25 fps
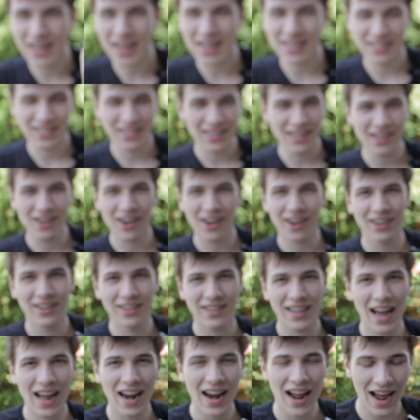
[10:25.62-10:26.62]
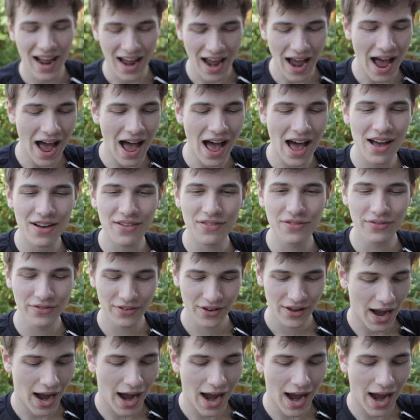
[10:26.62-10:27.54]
SD card that I have.